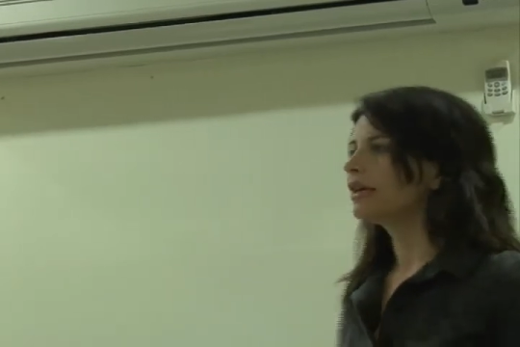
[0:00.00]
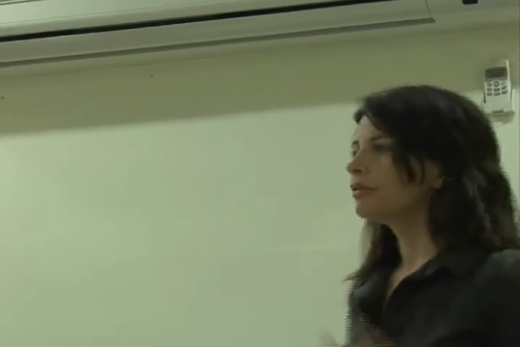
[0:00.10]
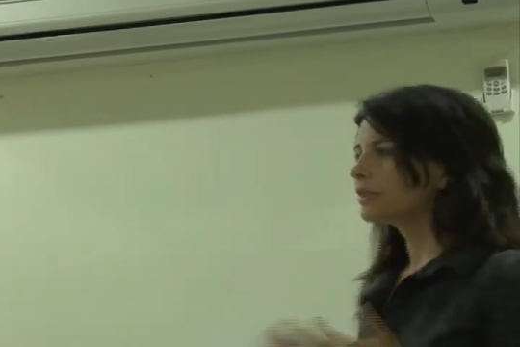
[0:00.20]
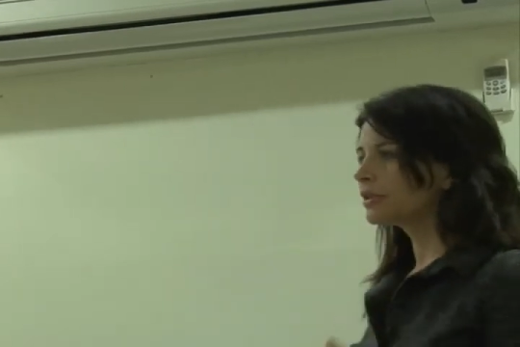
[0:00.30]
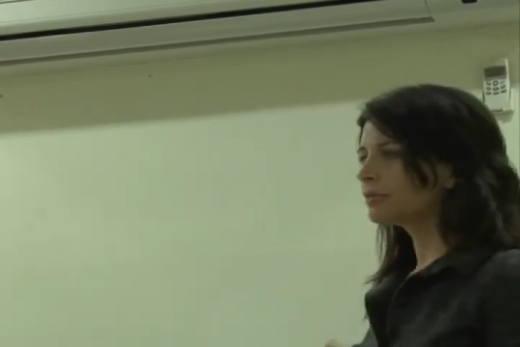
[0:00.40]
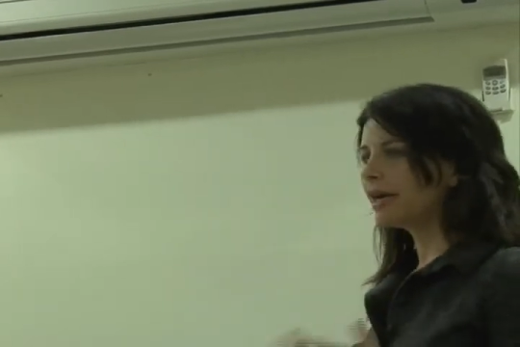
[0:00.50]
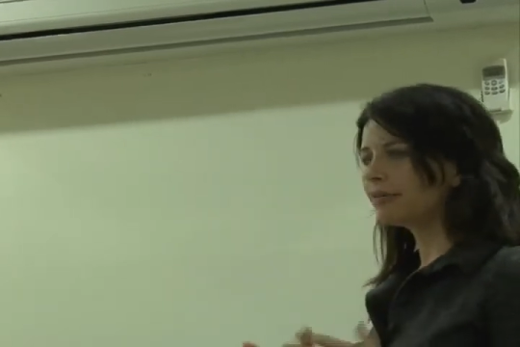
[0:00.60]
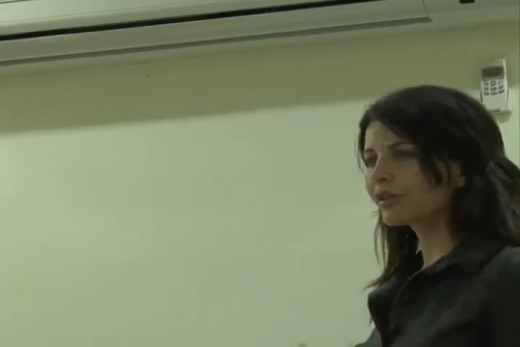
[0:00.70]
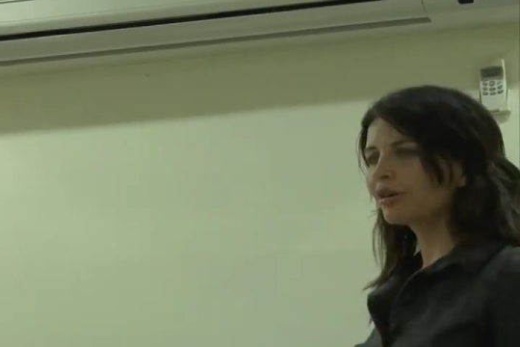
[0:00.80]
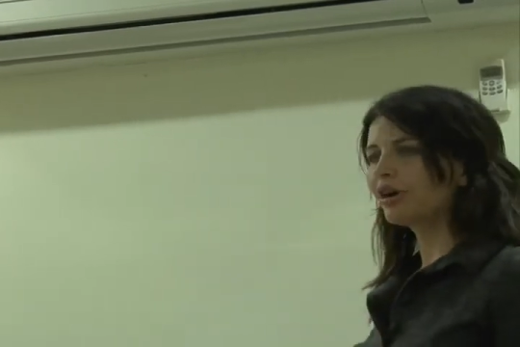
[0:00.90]
which is why it
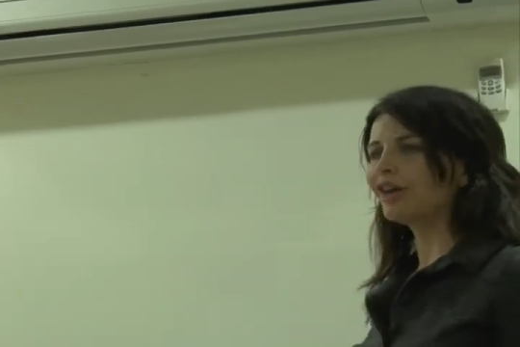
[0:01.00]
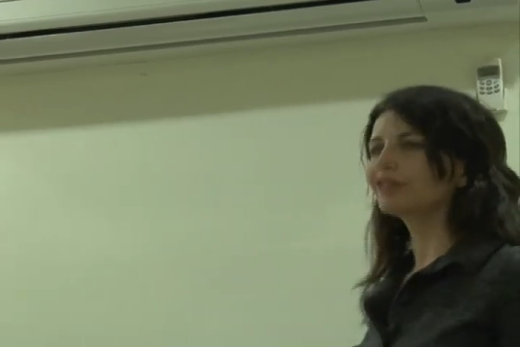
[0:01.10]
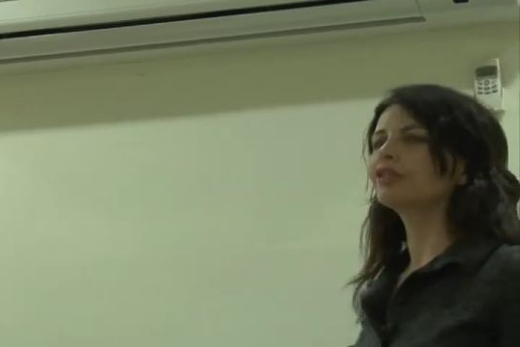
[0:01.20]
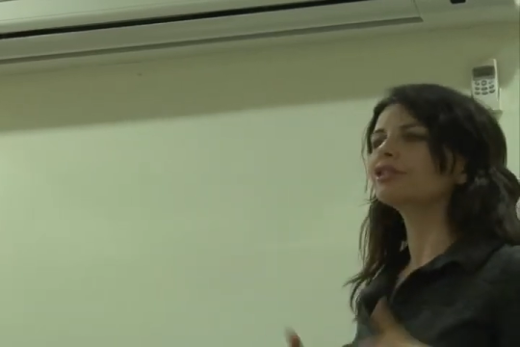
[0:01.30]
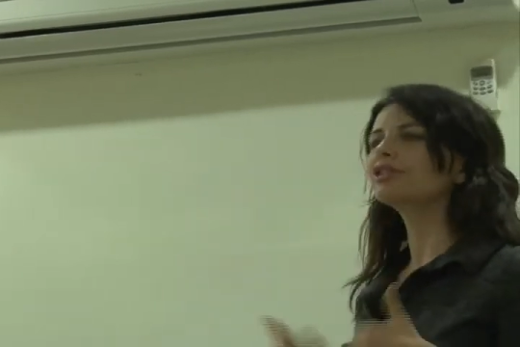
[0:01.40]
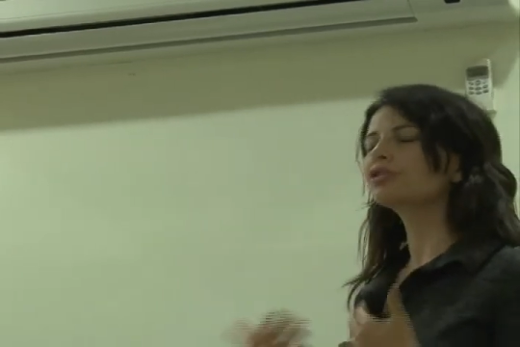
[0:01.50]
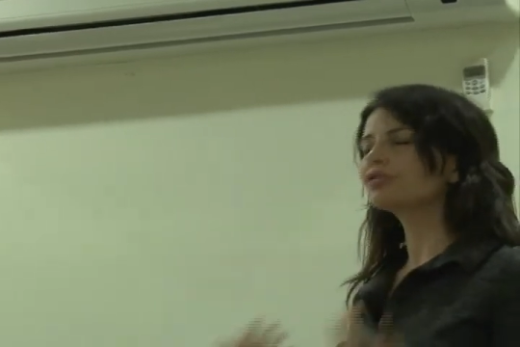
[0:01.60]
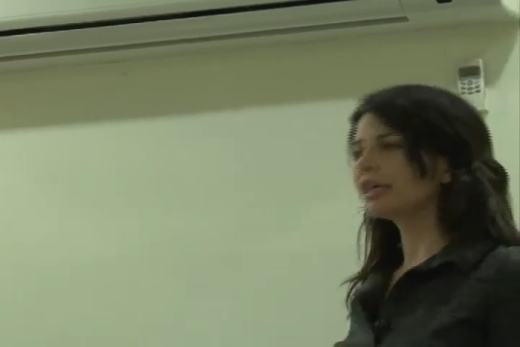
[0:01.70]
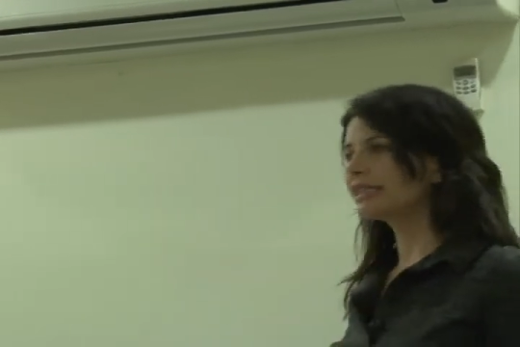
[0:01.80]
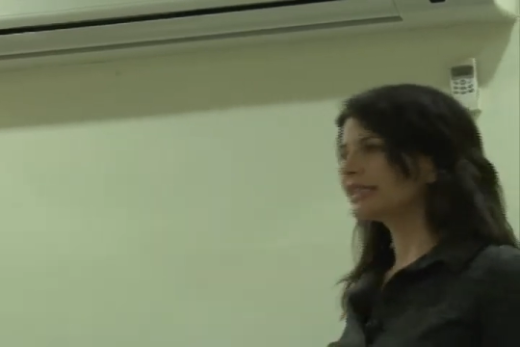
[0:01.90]
was called
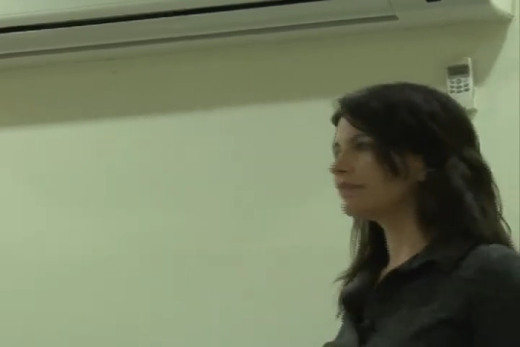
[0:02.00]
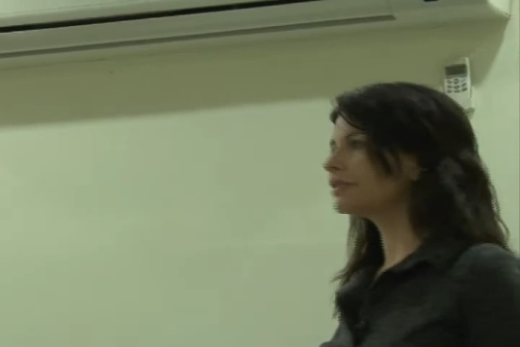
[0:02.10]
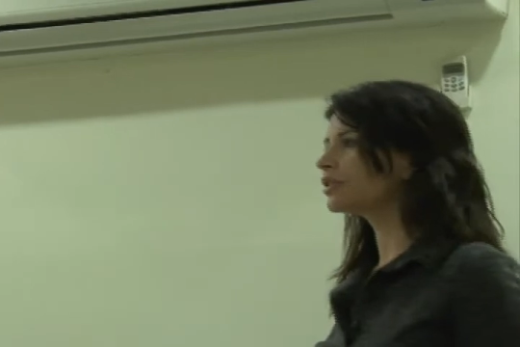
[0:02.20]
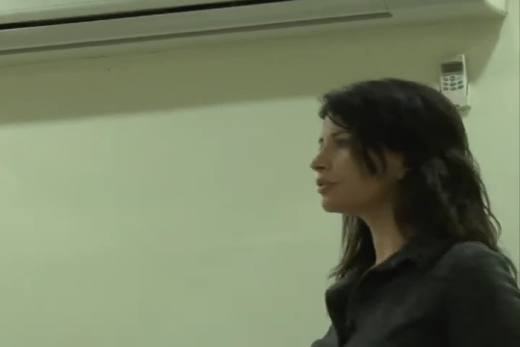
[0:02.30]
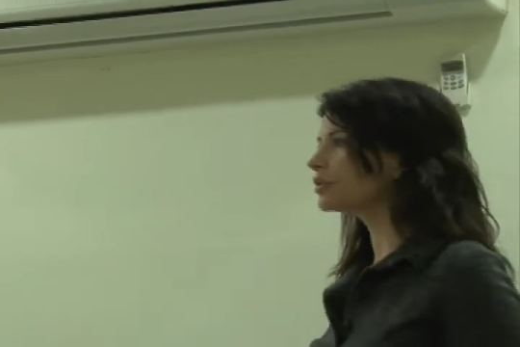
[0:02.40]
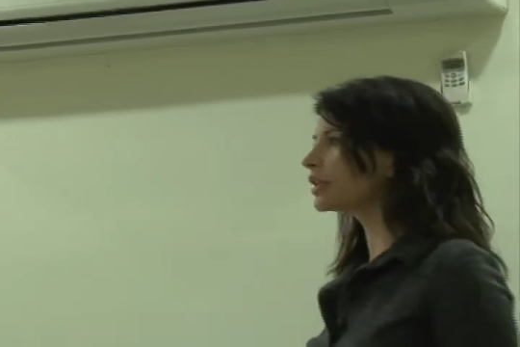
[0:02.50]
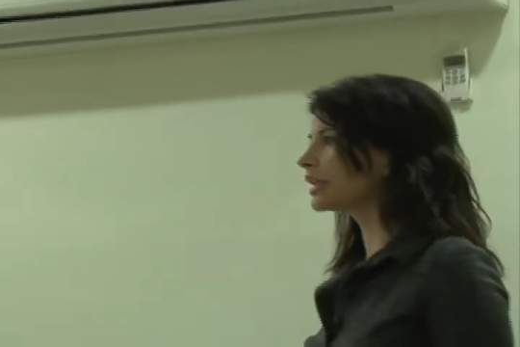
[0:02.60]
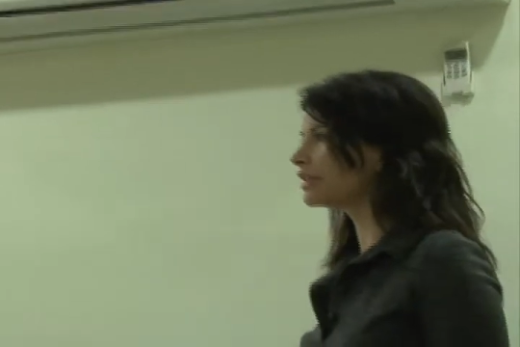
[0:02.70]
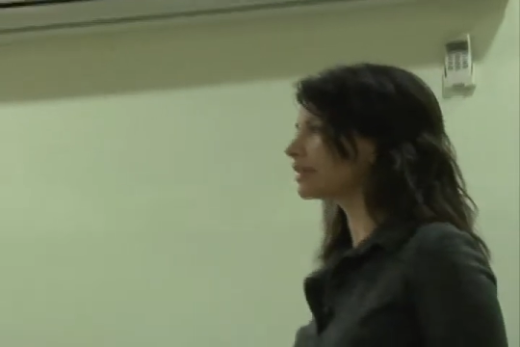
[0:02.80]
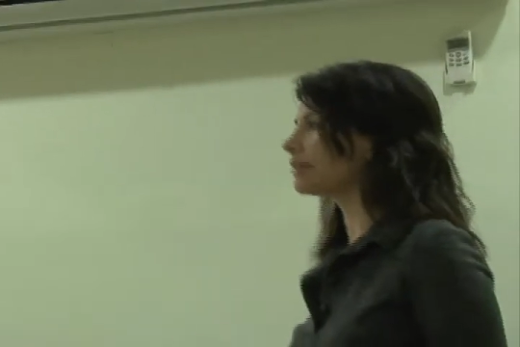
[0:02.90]
constructive
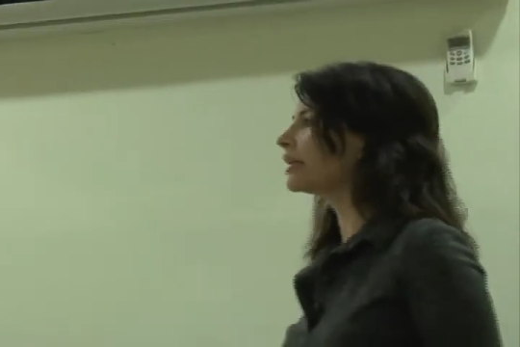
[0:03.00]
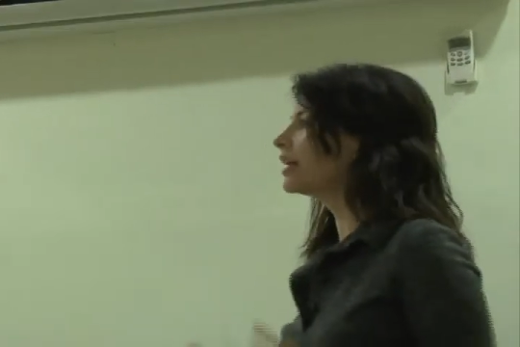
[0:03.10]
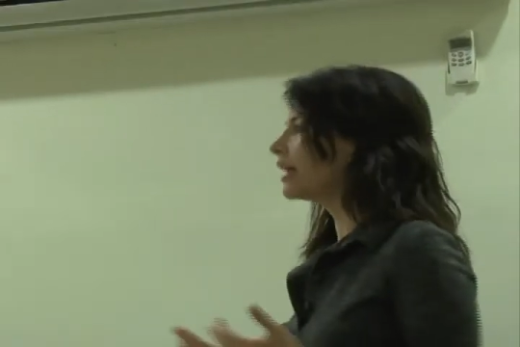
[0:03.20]
socialism,